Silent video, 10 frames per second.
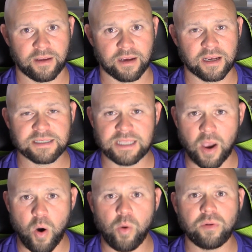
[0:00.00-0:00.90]
Because
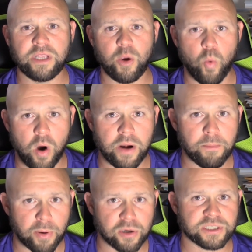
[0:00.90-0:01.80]
the only one
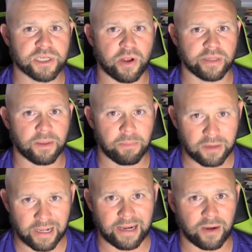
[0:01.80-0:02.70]
person on the
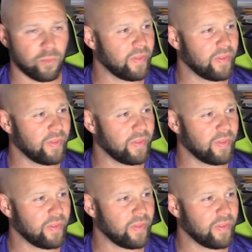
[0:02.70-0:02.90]
planet,